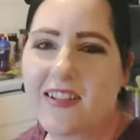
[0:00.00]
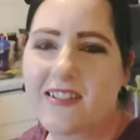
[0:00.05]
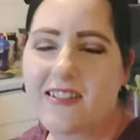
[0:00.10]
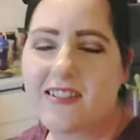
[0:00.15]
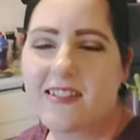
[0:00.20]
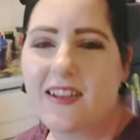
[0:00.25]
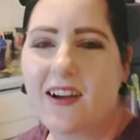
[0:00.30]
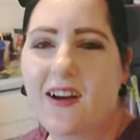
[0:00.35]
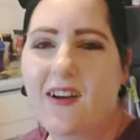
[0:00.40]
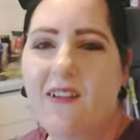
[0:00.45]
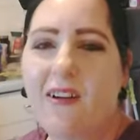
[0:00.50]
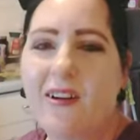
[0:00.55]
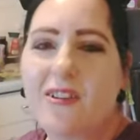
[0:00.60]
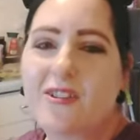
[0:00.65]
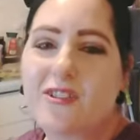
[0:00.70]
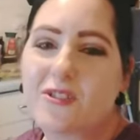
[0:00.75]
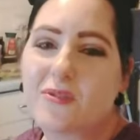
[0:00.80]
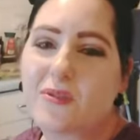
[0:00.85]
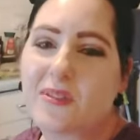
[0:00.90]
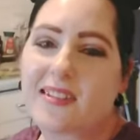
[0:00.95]
So I
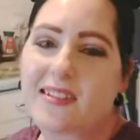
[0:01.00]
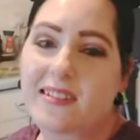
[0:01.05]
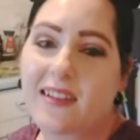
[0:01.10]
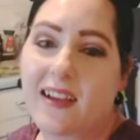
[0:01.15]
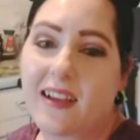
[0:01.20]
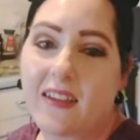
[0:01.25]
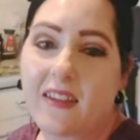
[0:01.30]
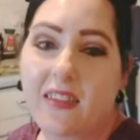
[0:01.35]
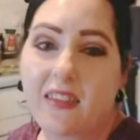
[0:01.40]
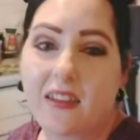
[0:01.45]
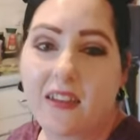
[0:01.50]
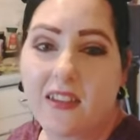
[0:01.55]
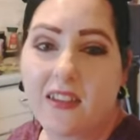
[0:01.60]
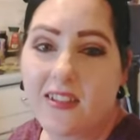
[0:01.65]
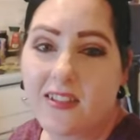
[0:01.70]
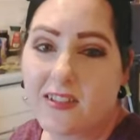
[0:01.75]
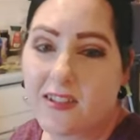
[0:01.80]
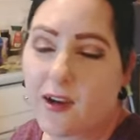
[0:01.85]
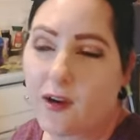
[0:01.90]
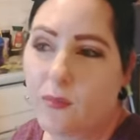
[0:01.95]
just want to say thank you
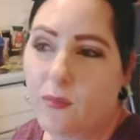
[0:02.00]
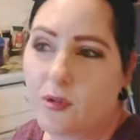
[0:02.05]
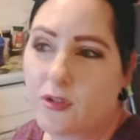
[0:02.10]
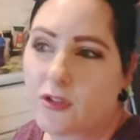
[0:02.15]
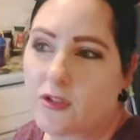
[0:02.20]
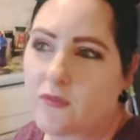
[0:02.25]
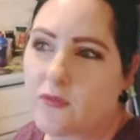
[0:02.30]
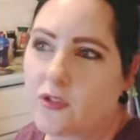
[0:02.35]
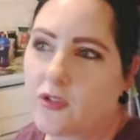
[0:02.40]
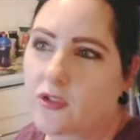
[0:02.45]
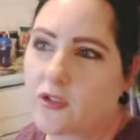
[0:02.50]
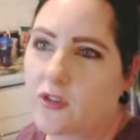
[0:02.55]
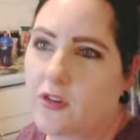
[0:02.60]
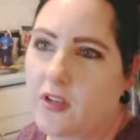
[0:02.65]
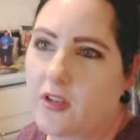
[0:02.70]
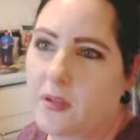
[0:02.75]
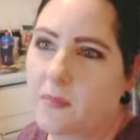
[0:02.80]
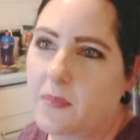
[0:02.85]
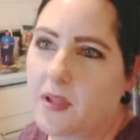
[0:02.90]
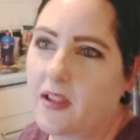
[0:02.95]
so much for
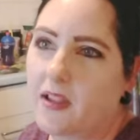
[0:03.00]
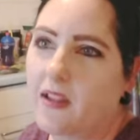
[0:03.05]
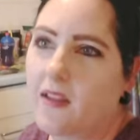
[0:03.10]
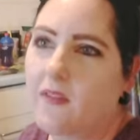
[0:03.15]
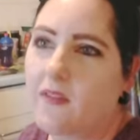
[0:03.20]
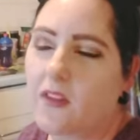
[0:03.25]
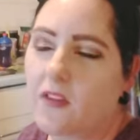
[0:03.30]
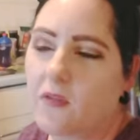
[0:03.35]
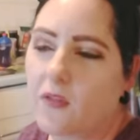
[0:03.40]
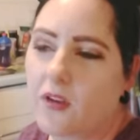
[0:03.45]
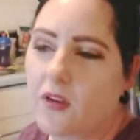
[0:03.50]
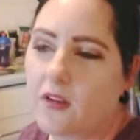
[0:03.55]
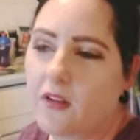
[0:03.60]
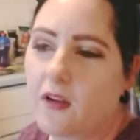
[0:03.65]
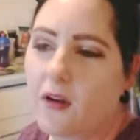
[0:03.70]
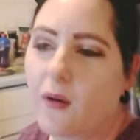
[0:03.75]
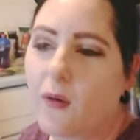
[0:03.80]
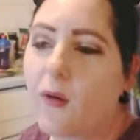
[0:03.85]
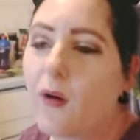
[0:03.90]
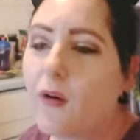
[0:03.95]
joining me in this
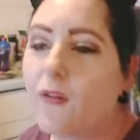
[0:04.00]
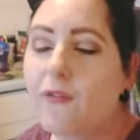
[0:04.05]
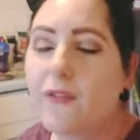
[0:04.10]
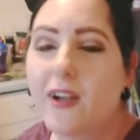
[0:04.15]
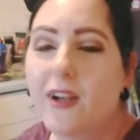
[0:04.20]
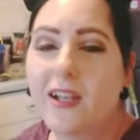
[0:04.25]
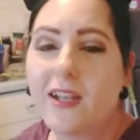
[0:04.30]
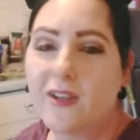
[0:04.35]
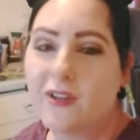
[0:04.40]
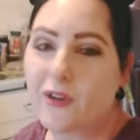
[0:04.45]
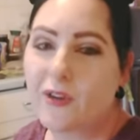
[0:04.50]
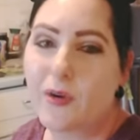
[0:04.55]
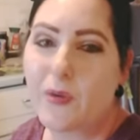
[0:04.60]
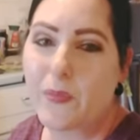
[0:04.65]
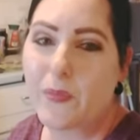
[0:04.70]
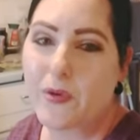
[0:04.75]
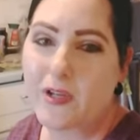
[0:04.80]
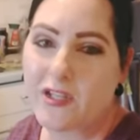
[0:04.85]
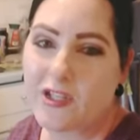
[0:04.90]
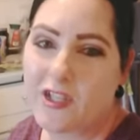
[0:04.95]
video. I really do
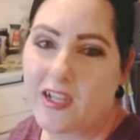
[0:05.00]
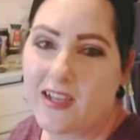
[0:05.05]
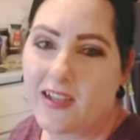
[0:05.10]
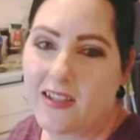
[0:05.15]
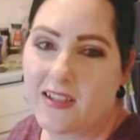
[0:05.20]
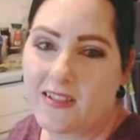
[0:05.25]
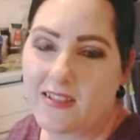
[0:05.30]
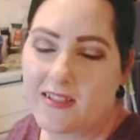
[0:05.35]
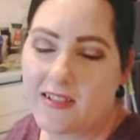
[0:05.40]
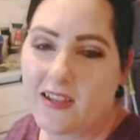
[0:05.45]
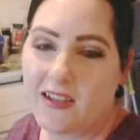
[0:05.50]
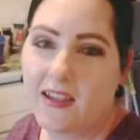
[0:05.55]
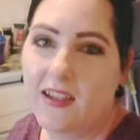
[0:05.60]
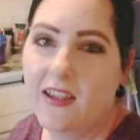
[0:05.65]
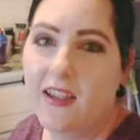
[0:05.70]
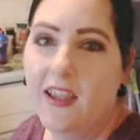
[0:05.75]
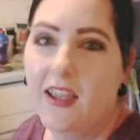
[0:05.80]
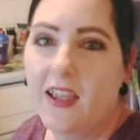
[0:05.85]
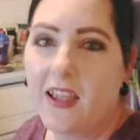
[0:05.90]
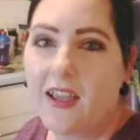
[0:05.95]
appreciate it.
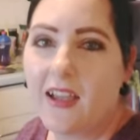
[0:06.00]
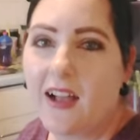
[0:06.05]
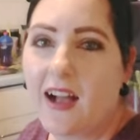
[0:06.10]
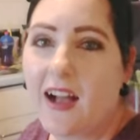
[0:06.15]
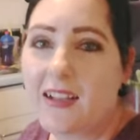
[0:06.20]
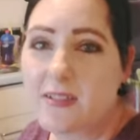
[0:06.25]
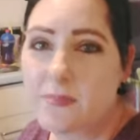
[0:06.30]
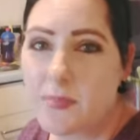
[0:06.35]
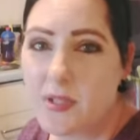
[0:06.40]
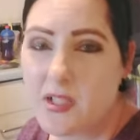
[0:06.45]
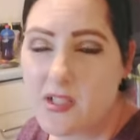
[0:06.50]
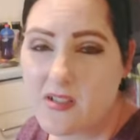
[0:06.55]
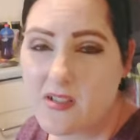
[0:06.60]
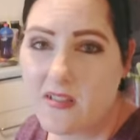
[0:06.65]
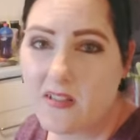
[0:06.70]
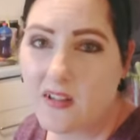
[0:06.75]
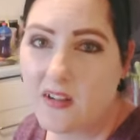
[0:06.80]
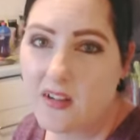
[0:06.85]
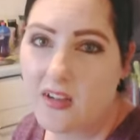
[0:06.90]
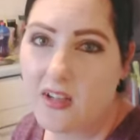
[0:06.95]
It has been a
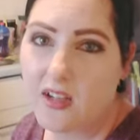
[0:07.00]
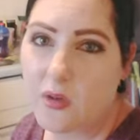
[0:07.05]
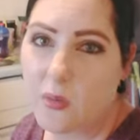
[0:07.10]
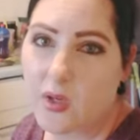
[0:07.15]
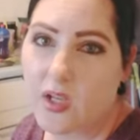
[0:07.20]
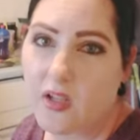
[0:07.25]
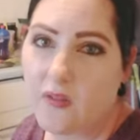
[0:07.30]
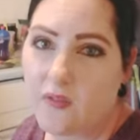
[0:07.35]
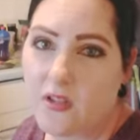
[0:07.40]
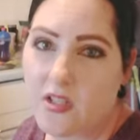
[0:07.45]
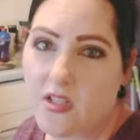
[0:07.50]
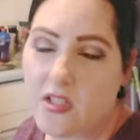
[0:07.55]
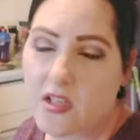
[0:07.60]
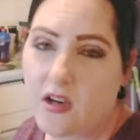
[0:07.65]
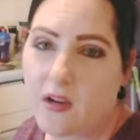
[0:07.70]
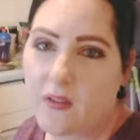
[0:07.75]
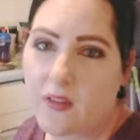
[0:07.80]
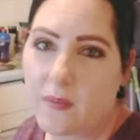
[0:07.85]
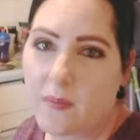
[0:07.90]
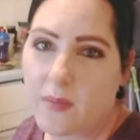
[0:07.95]
slightly quicker
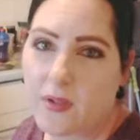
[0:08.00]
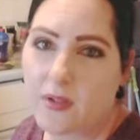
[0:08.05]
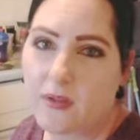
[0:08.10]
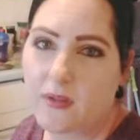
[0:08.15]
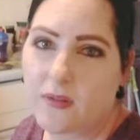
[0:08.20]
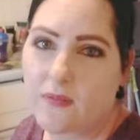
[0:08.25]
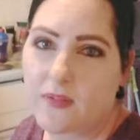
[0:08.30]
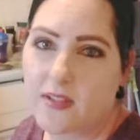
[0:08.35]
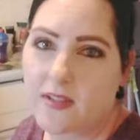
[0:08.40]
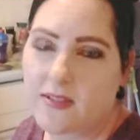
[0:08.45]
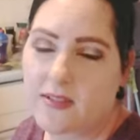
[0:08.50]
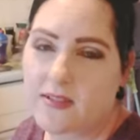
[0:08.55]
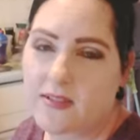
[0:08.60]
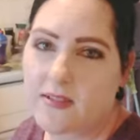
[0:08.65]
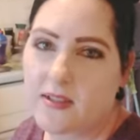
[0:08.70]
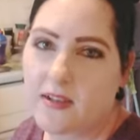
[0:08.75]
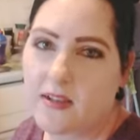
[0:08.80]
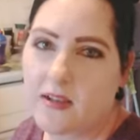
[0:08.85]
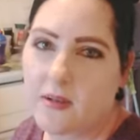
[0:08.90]
video than my others.